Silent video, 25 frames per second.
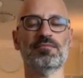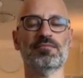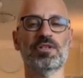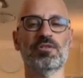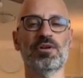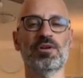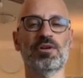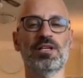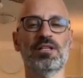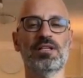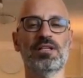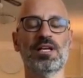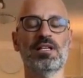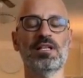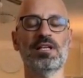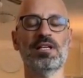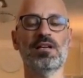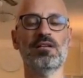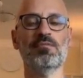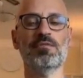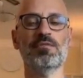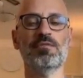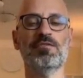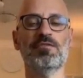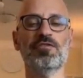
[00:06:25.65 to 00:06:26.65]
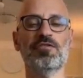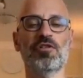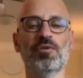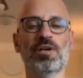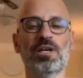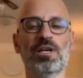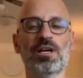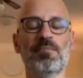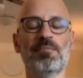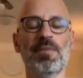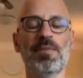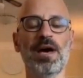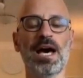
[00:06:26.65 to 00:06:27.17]
Great. And then before we
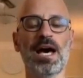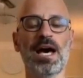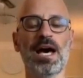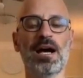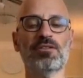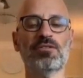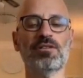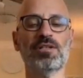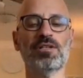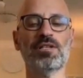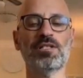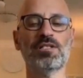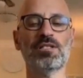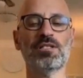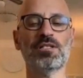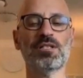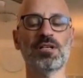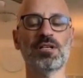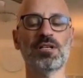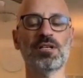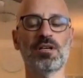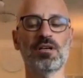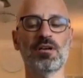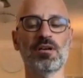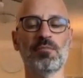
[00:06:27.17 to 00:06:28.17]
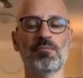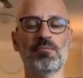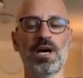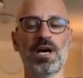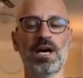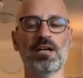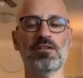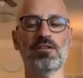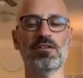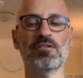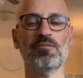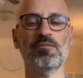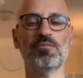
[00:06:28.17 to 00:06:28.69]
come back to this
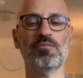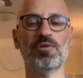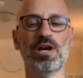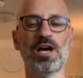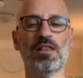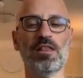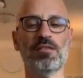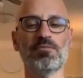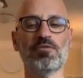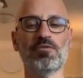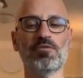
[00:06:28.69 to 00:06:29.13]
pattern of breath,